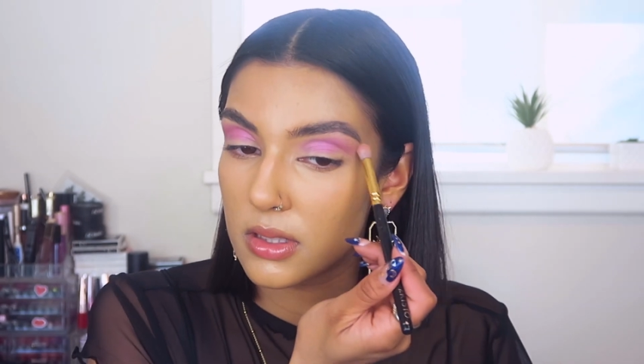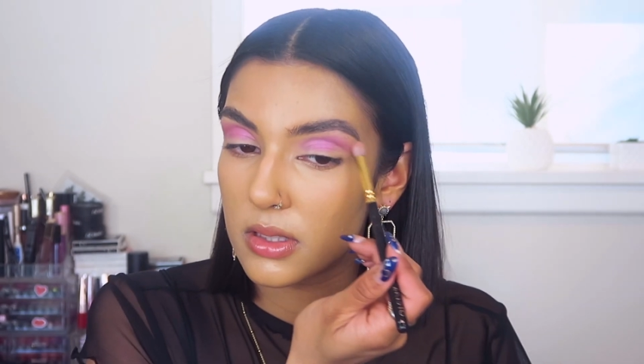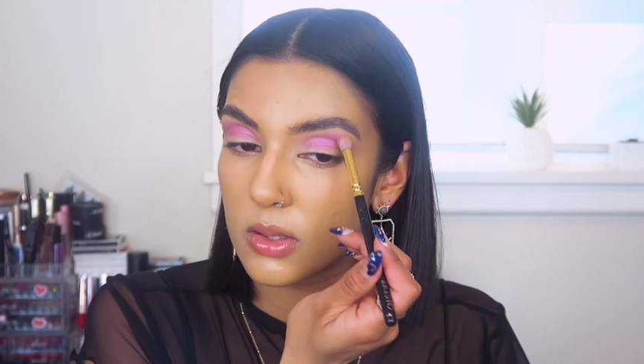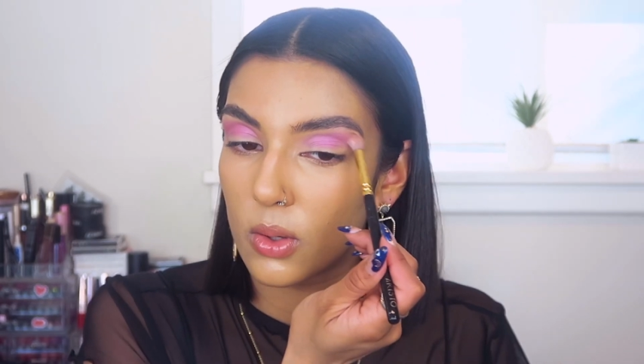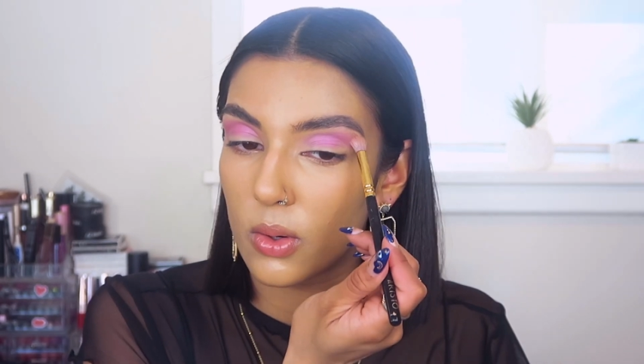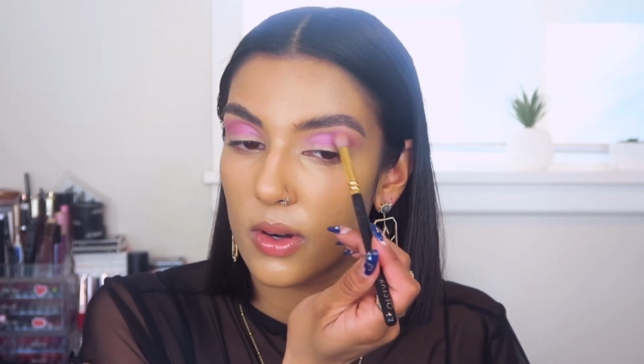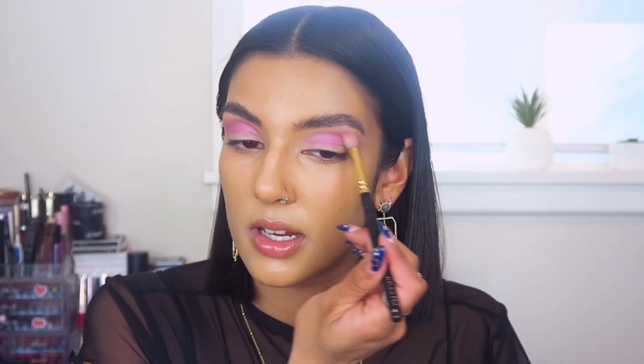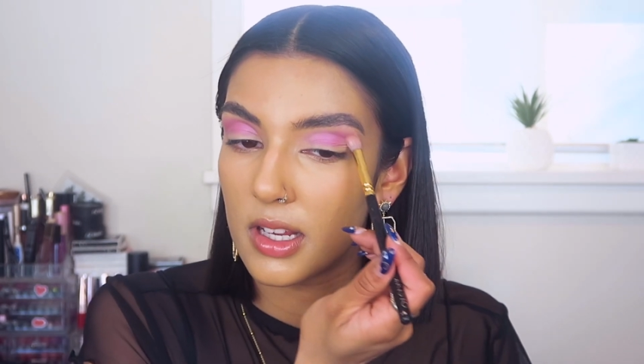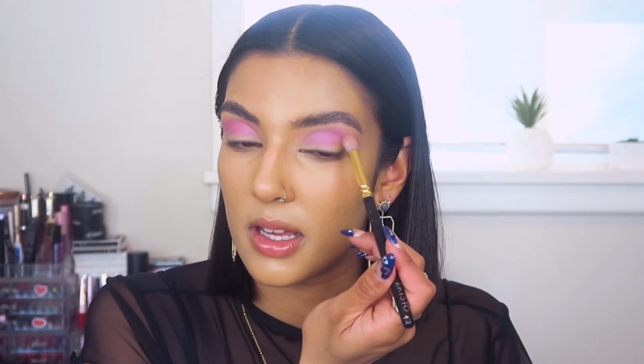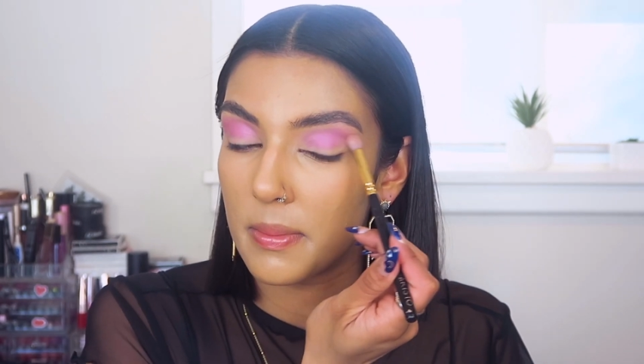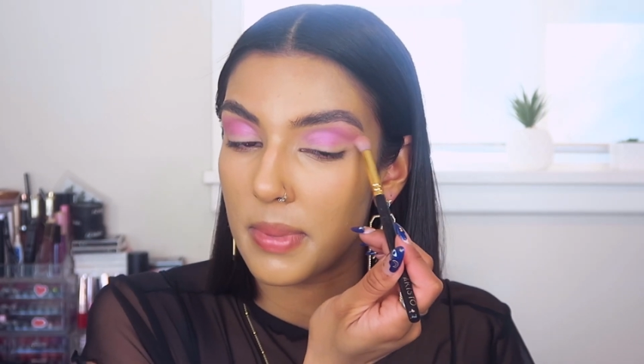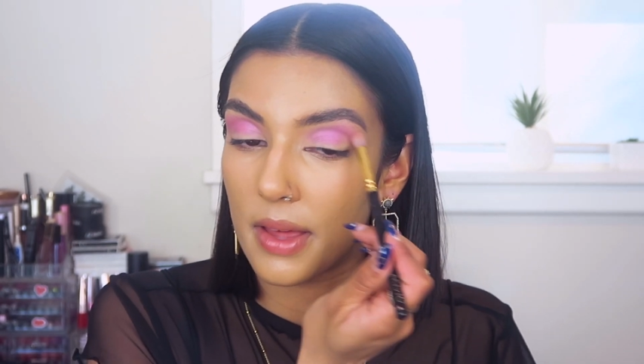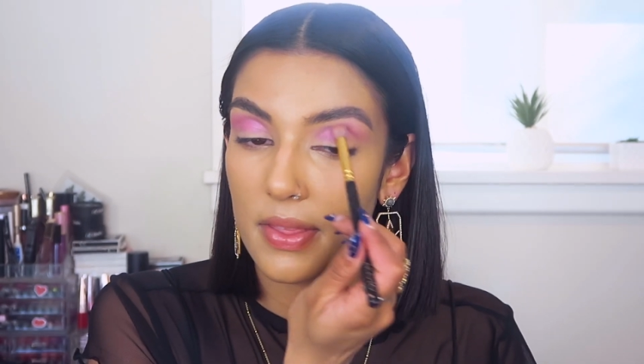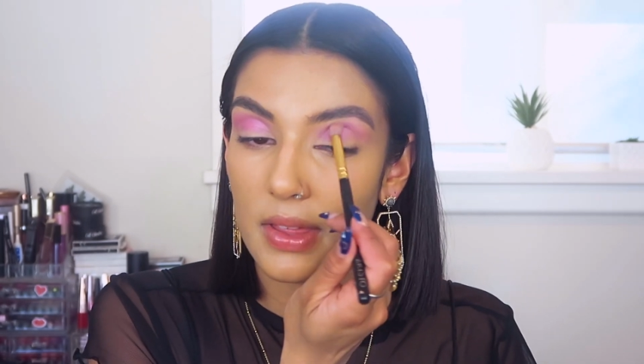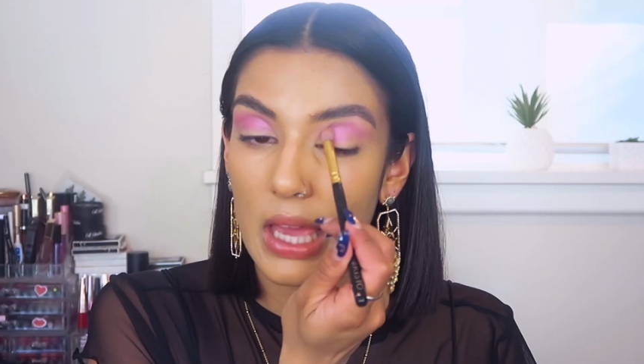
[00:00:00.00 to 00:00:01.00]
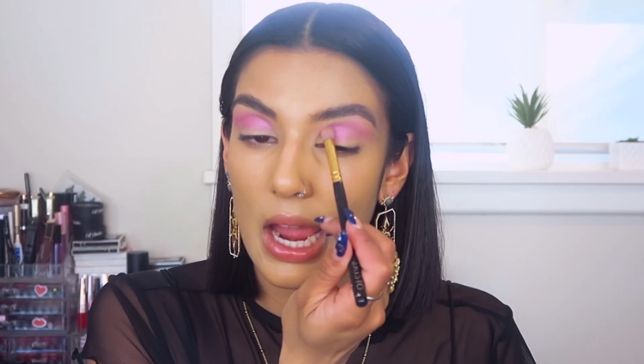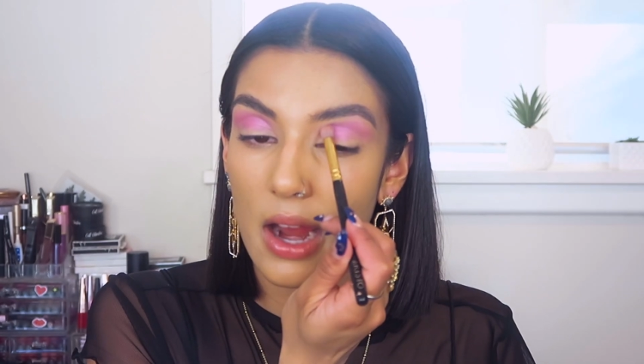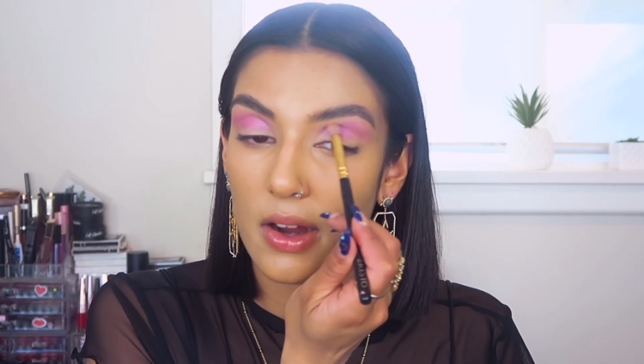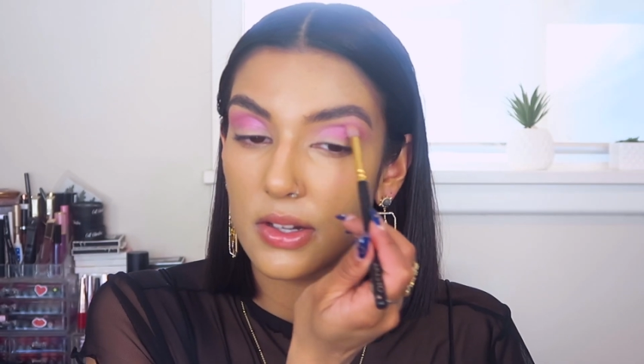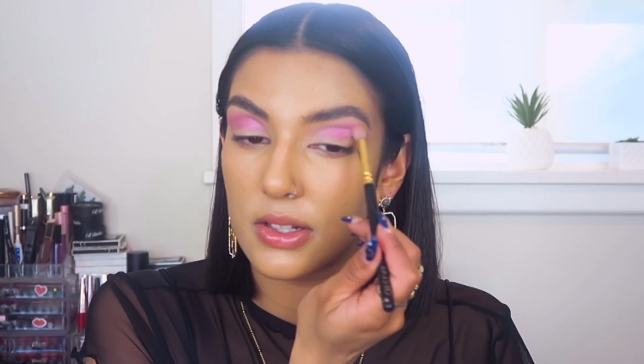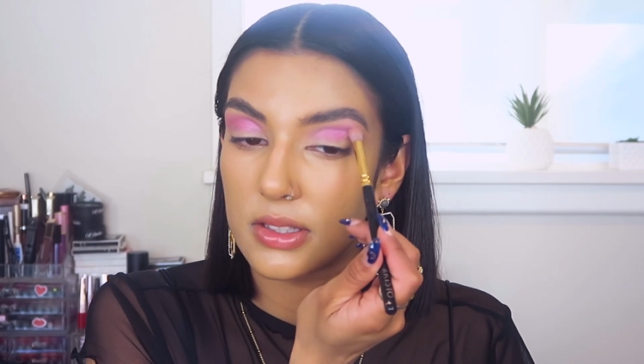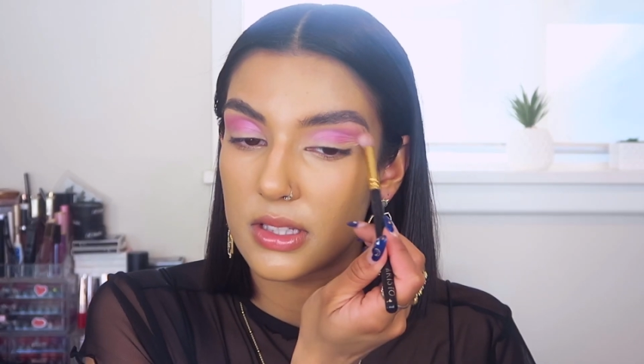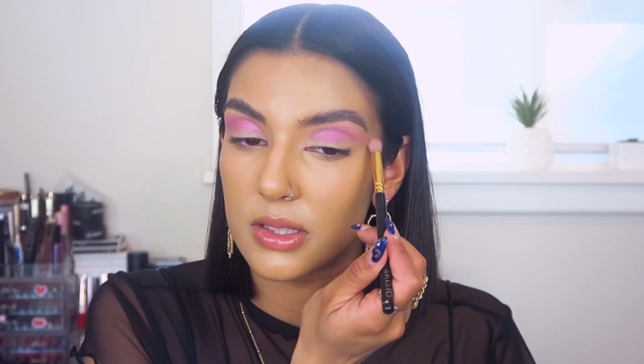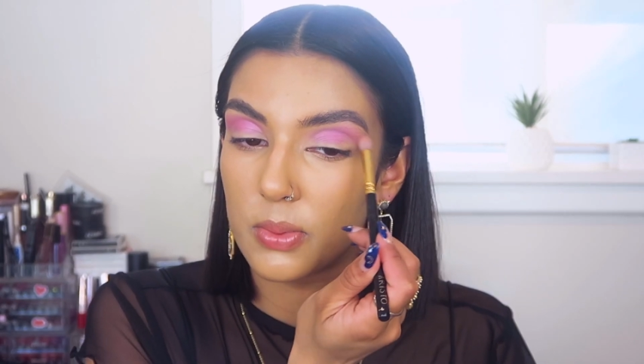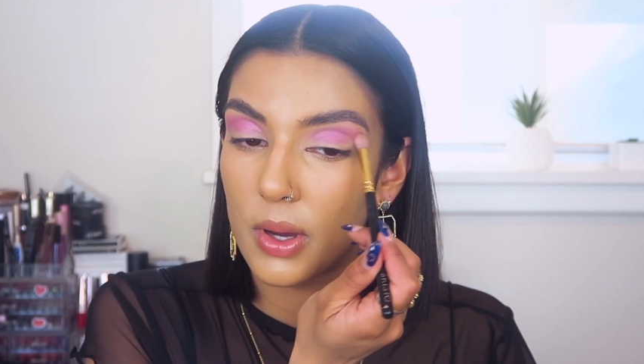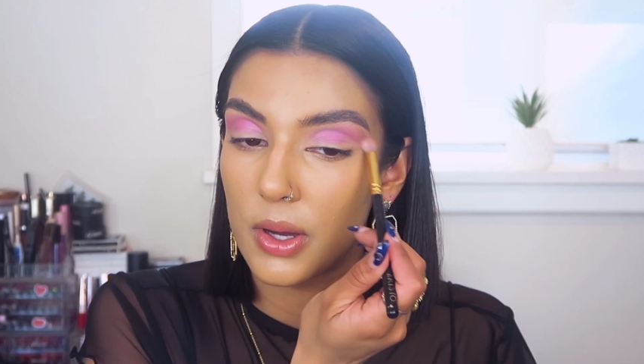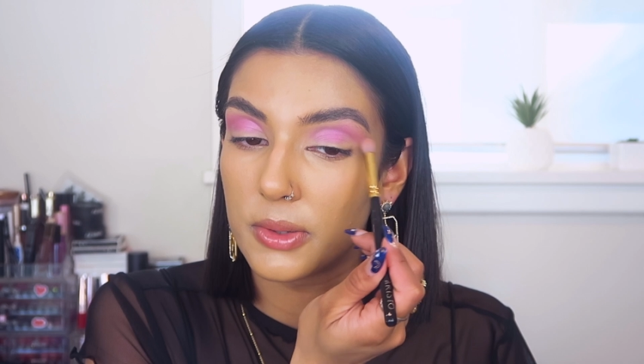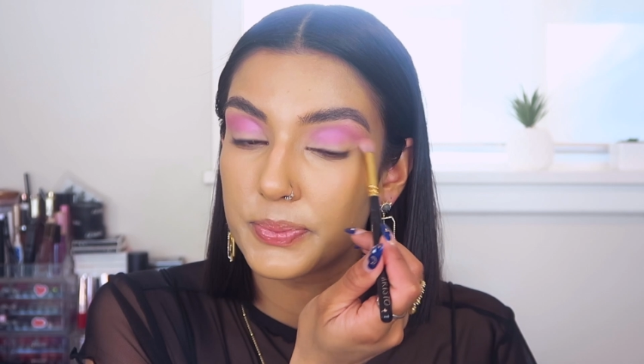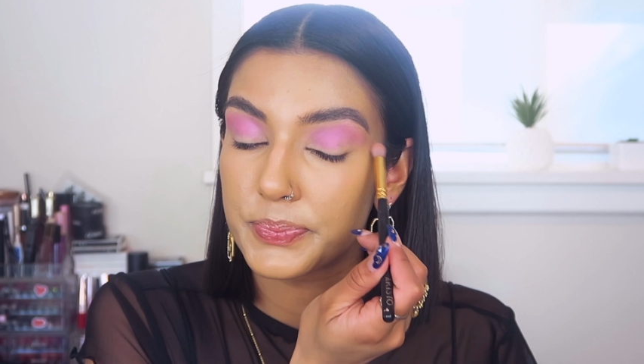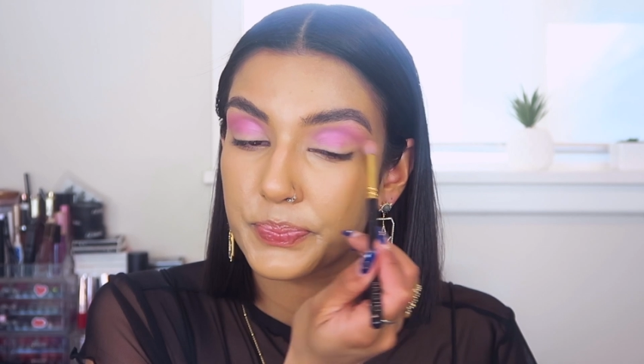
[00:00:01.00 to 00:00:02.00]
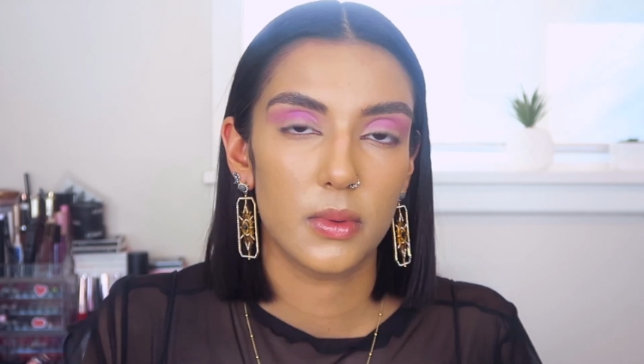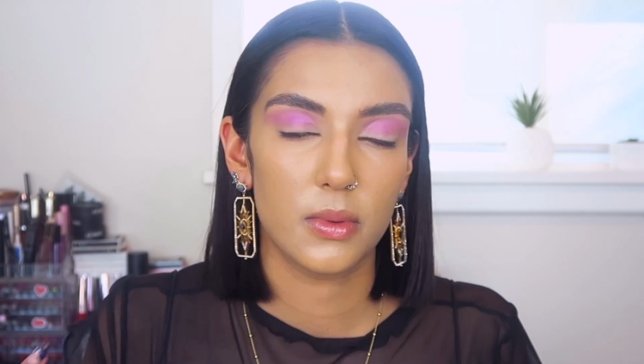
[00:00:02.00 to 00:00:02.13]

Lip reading: story about the characters as well.